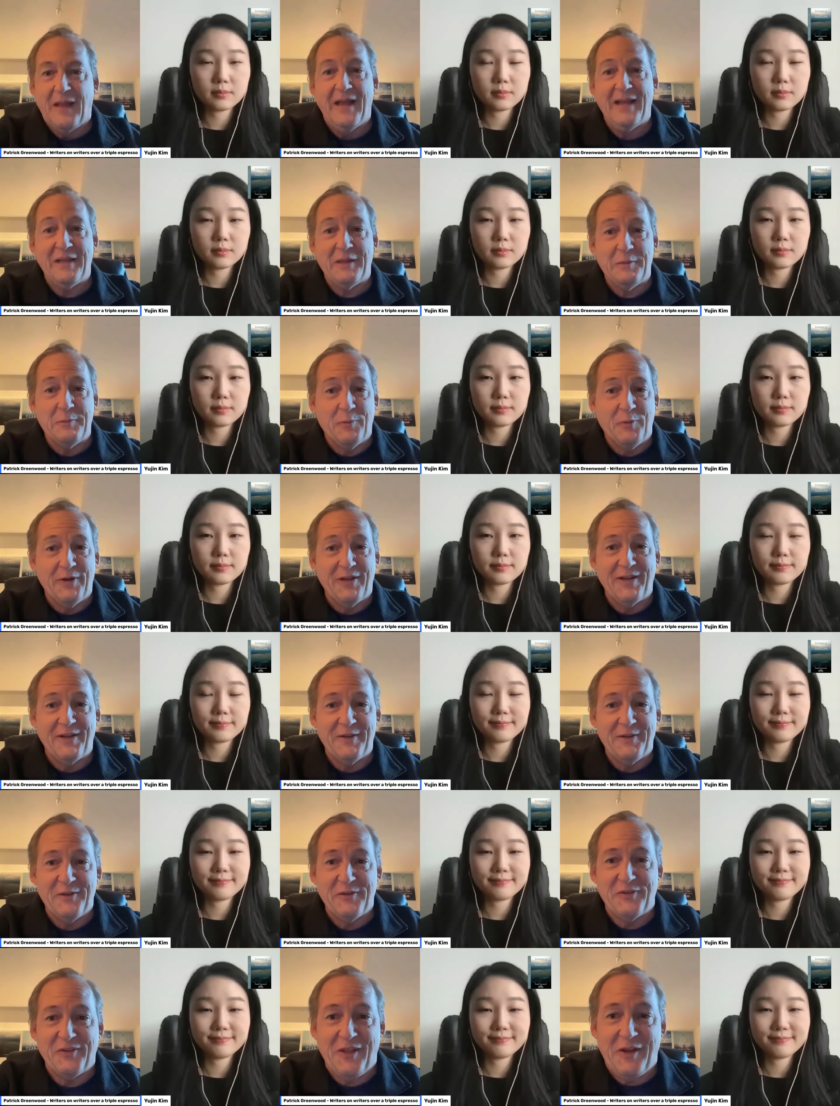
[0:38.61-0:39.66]
Speaker 1: Hi, good morning
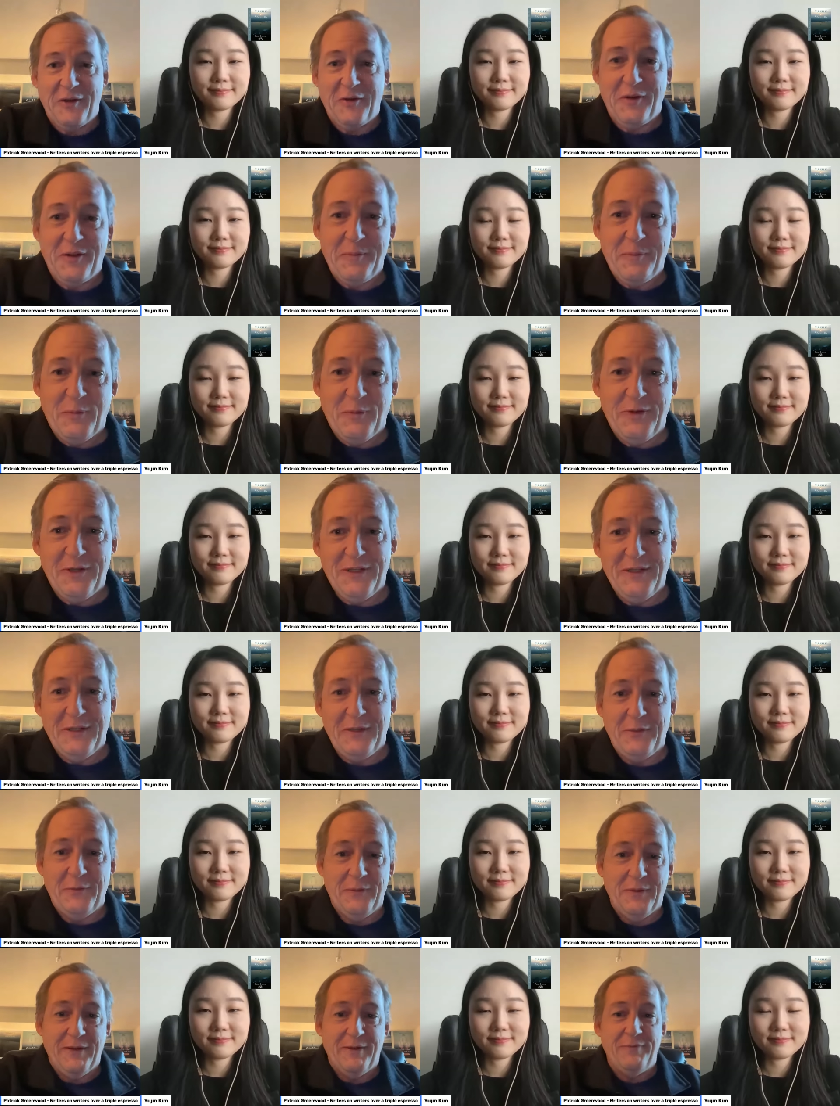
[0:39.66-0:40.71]
on this Saturday morning.
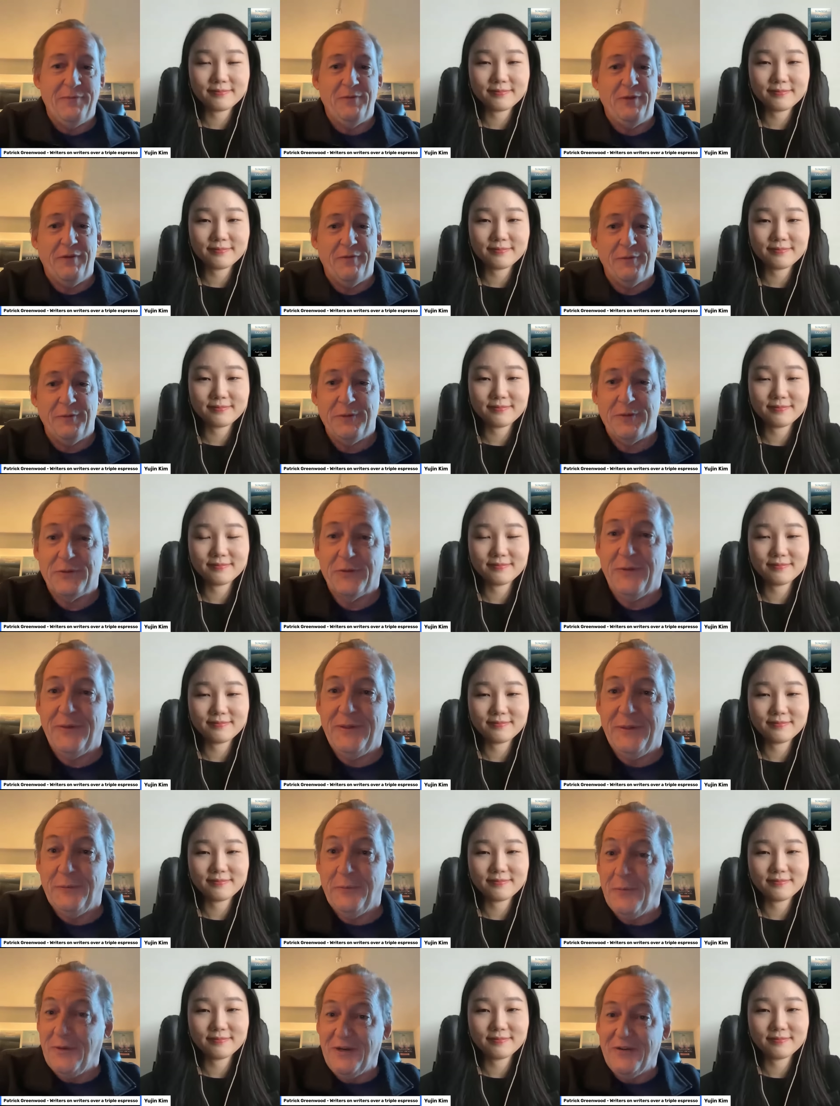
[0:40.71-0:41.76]
You definitely
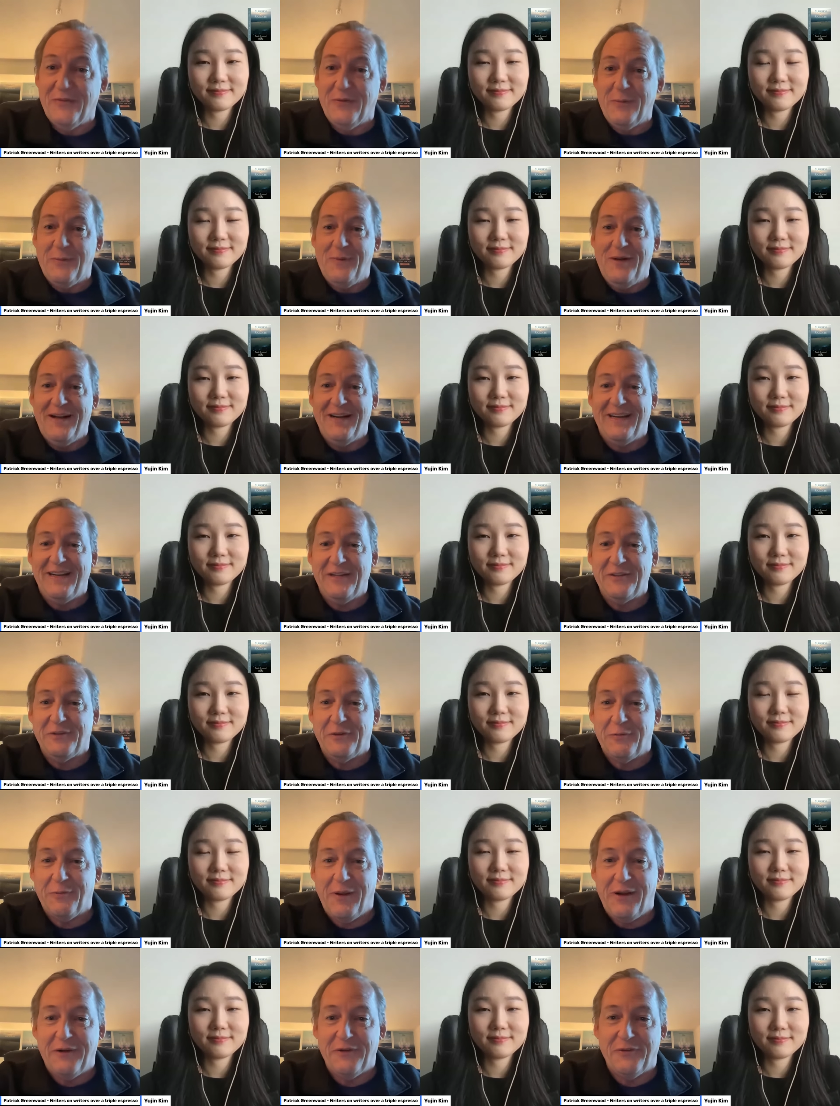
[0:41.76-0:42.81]
joined the wonderful podcast
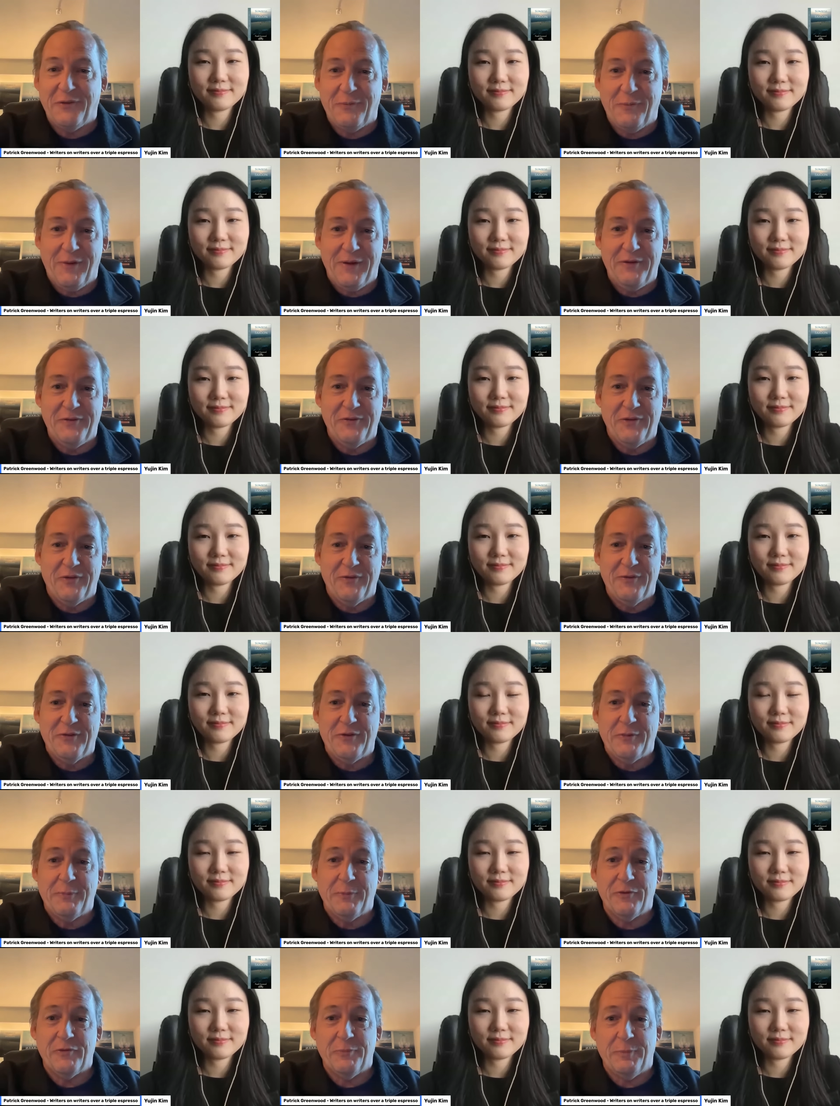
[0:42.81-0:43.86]
of Writers on Writers over at
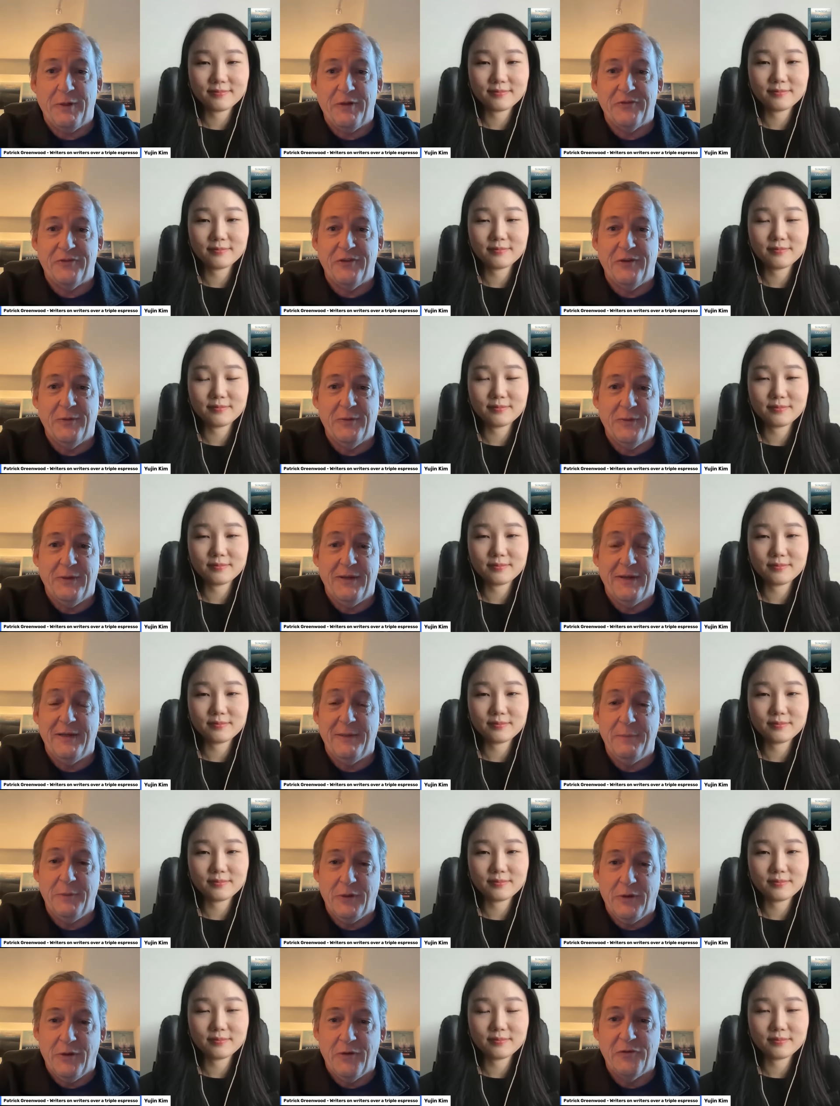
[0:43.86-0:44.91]
Triple Espresso. I
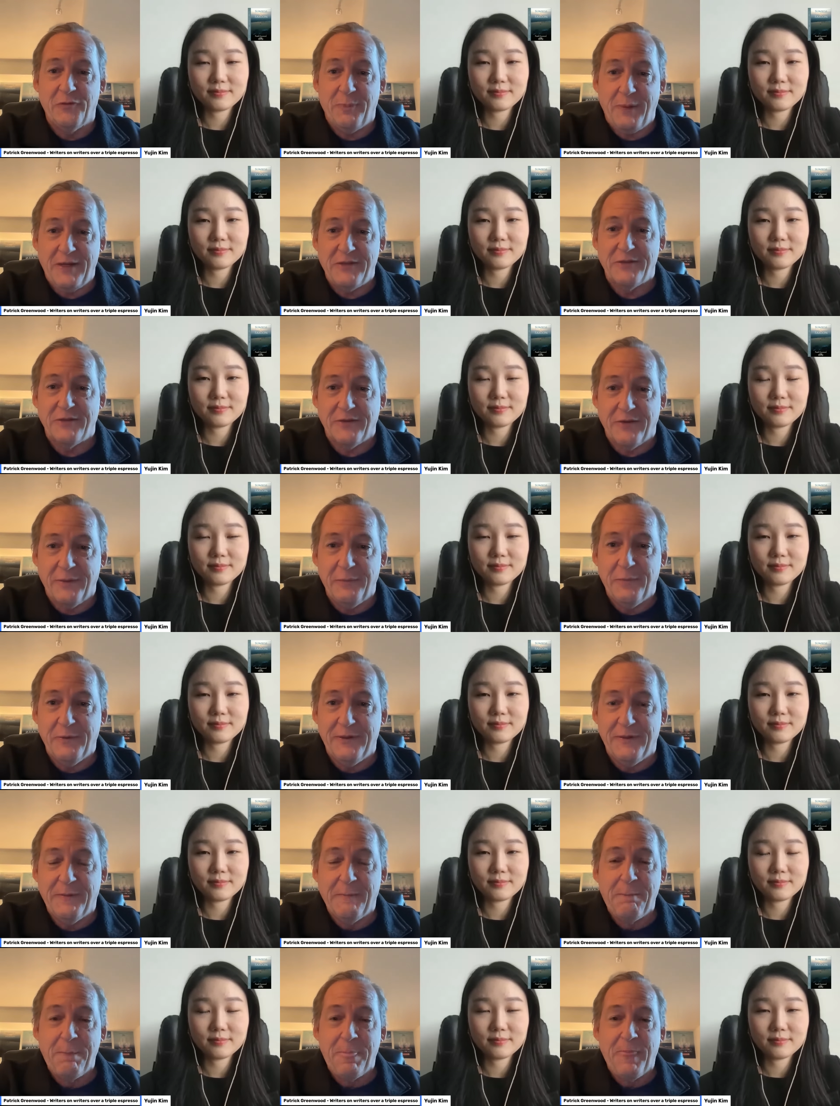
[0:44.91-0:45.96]
am your host, Patrick
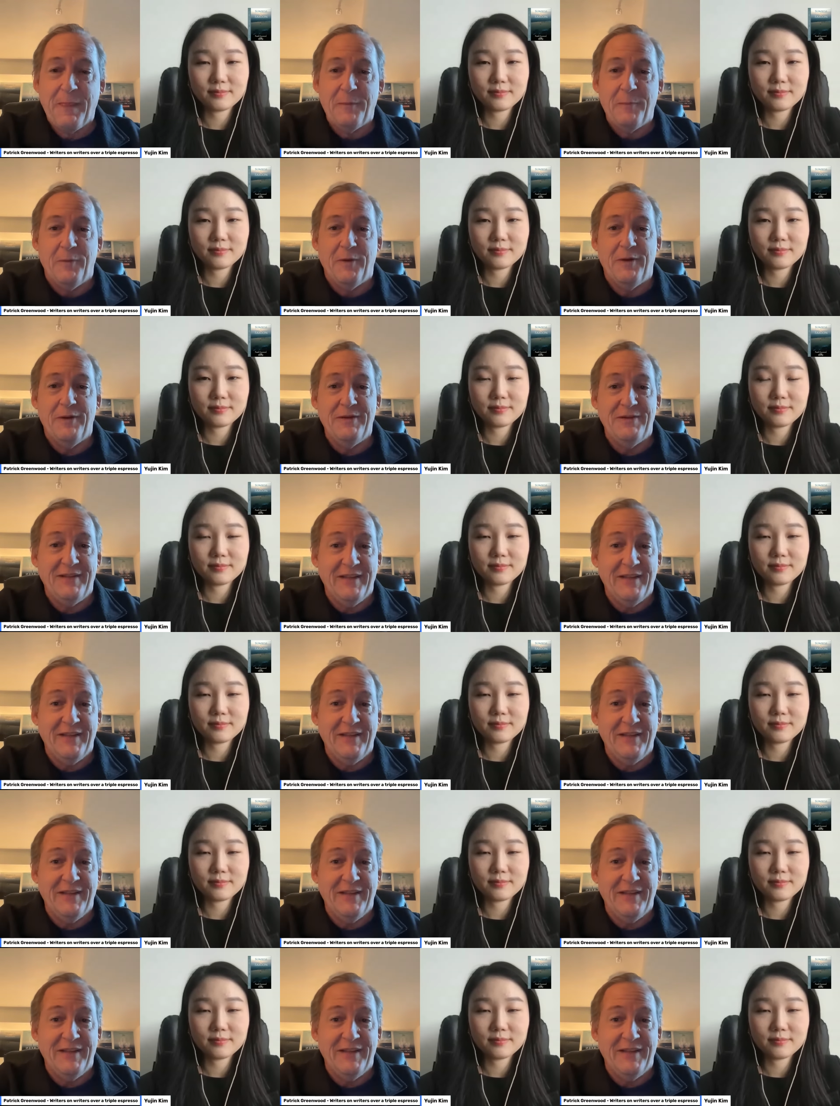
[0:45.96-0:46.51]
Greenwood. We're